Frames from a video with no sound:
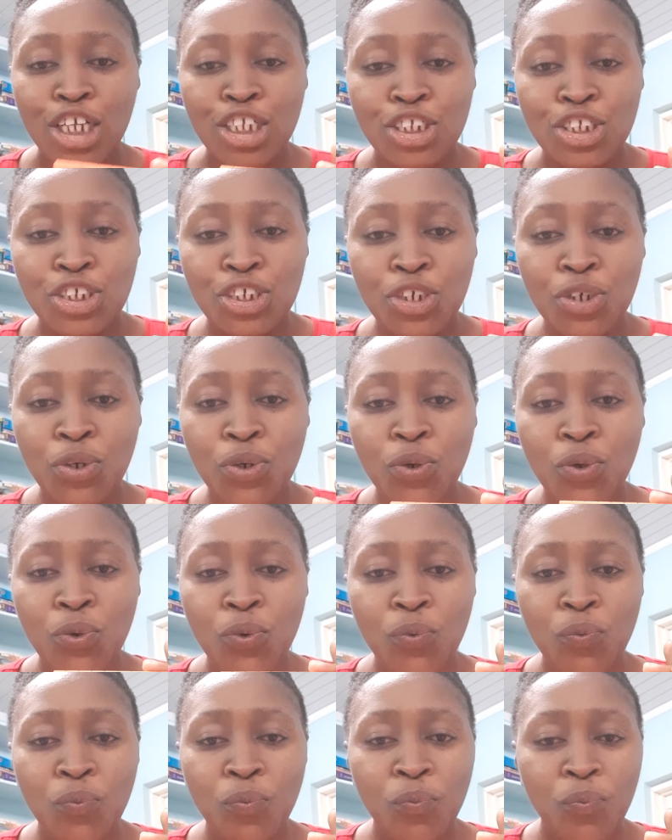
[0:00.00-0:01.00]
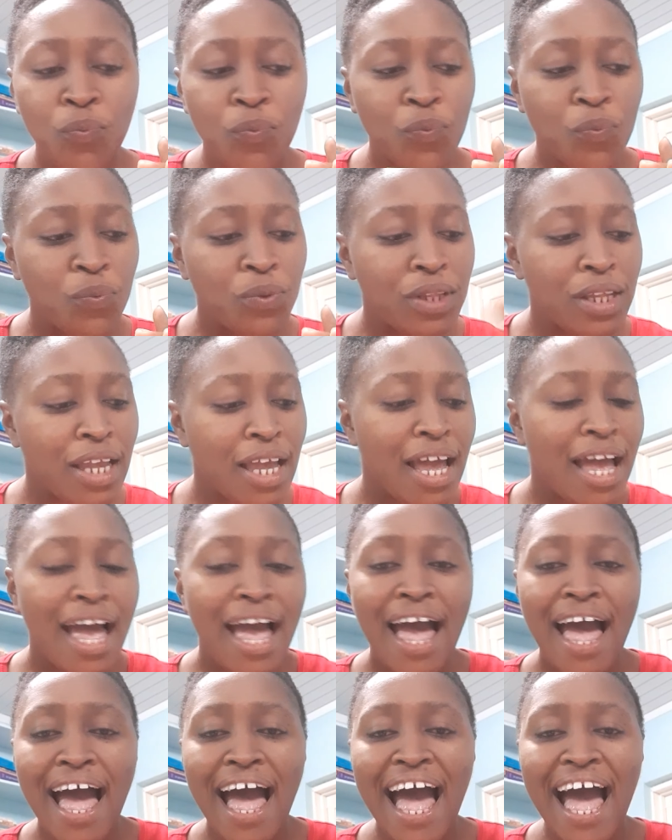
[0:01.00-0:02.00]
2,
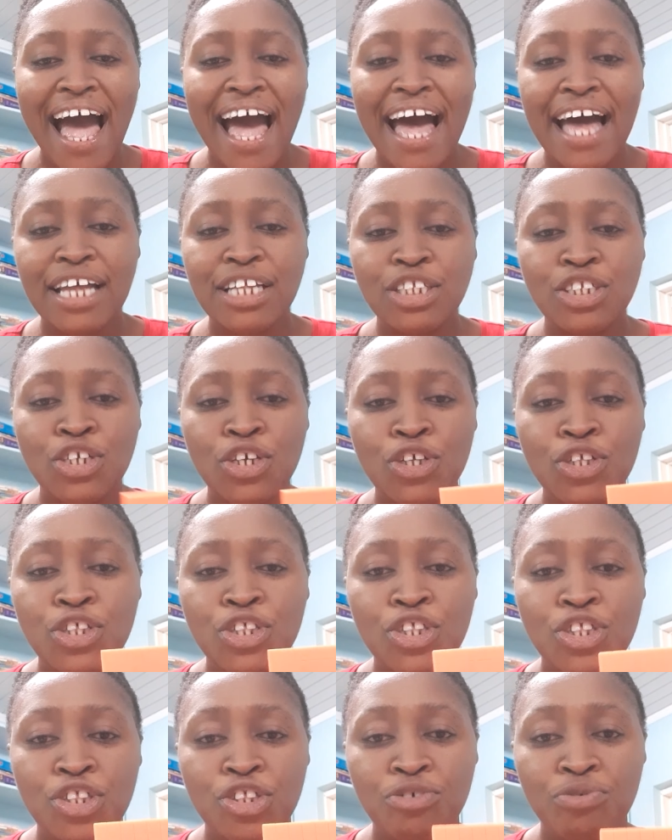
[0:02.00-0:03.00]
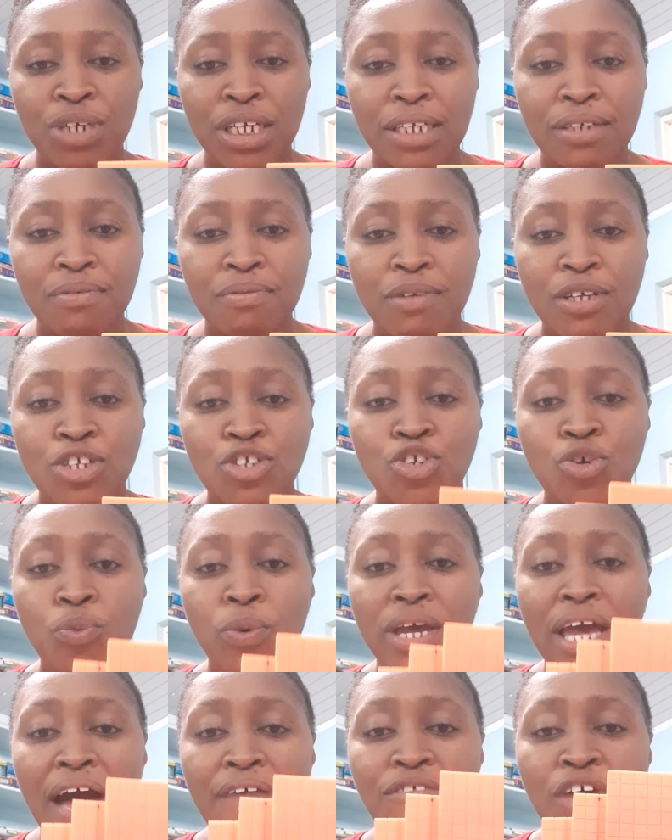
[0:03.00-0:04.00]
and 3. So
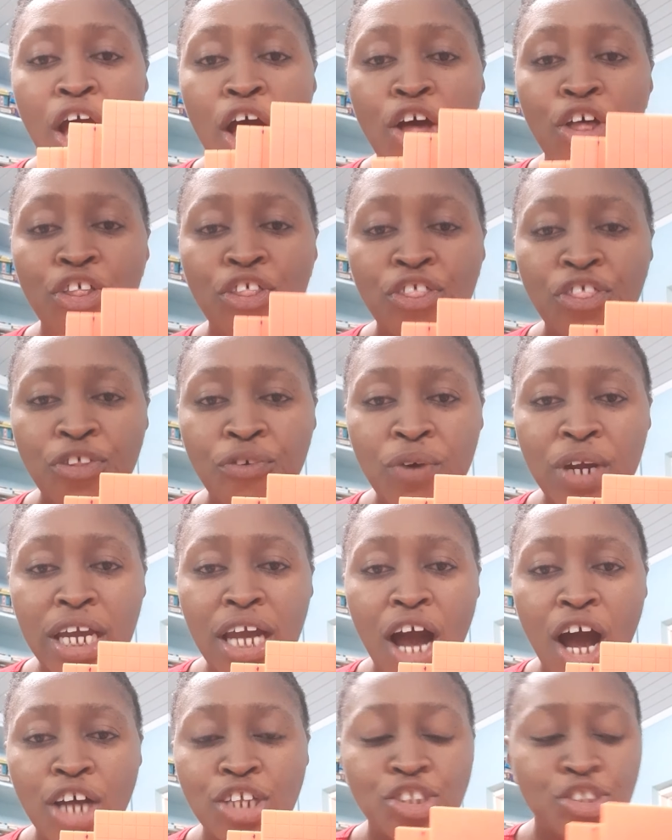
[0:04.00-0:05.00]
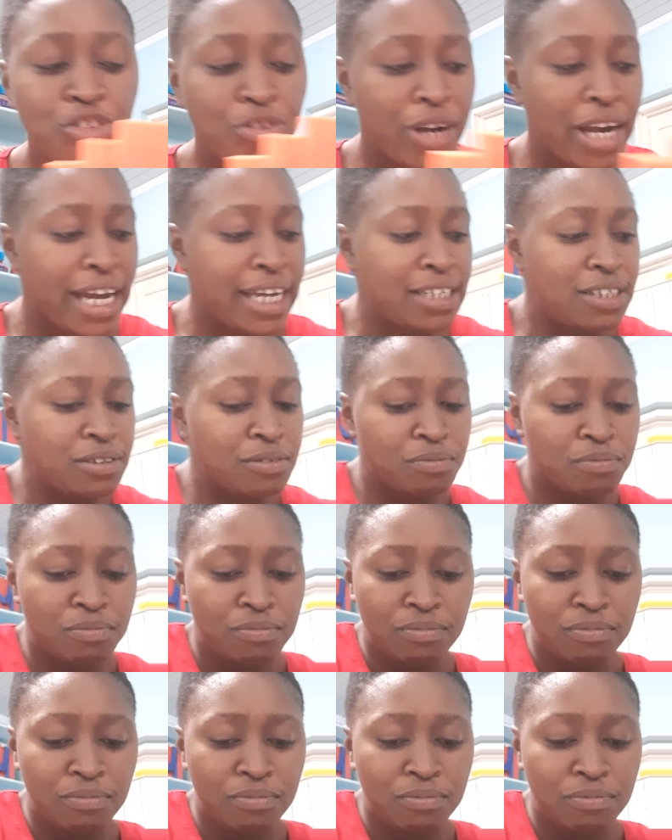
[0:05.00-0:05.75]
we have 300,